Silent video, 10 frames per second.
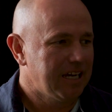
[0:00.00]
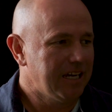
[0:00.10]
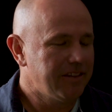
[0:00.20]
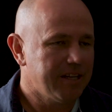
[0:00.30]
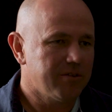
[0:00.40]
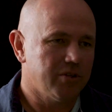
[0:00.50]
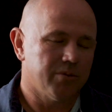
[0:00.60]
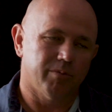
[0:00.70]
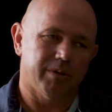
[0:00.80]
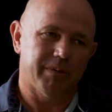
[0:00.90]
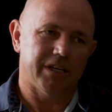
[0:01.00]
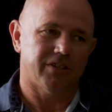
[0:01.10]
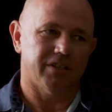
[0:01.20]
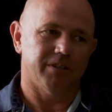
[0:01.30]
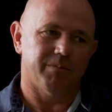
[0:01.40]
And then you
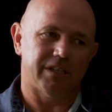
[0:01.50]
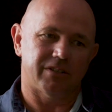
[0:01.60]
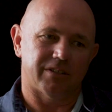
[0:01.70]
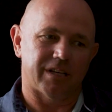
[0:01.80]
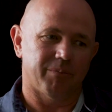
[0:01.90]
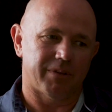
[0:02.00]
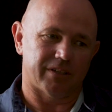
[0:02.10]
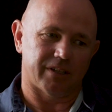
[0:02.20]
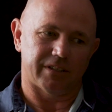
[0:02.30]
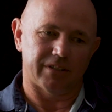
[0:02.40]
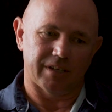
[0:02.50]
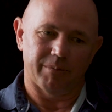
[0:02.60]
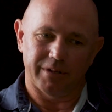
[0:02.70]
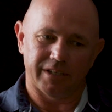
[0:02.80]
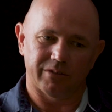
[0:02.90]
mentioned some things. Like, there's
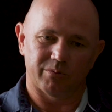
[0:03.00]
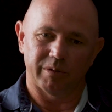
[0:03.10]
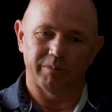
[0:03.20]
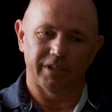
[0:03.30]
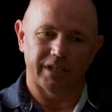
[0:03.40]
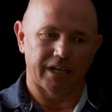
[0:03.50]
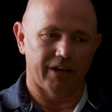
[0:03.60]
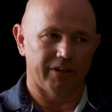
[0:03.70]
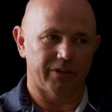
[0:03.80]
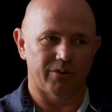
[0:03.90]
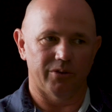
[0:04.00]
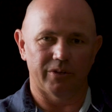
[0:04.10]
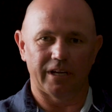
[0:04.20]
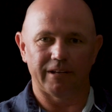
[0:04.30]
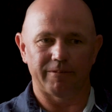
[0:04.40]
some things women are going through
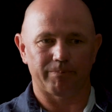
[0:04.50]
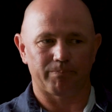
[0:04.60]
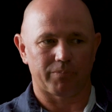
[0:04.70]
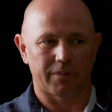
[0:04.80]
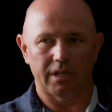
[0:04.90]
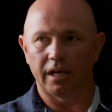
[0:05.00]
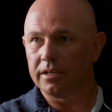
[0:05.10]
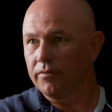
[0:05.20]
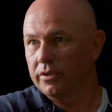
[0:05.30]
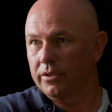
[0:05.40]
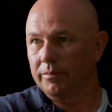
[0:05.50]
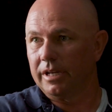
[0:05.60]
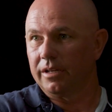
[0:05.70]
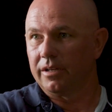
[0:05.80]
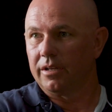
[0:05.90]
that are different to
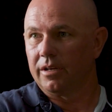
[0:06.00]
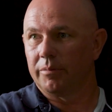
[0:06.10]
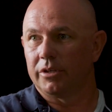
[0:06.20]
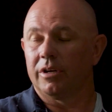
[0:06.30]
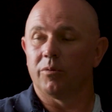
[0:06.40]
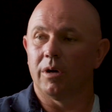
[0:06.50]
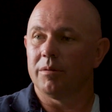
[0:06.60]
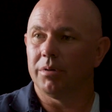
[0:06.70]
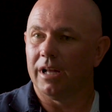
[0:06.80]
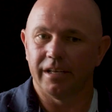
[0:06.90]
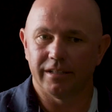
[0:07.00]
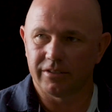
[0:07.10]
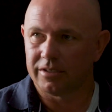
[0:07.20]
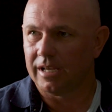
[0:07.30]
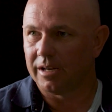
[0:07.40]
men. I mean, you had one player that
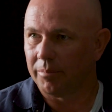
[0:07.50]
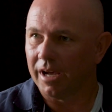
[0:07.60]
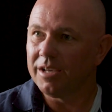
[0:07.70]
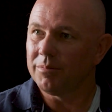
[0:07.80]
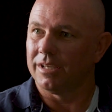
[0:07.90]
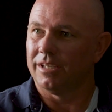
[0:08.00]
just had a baby.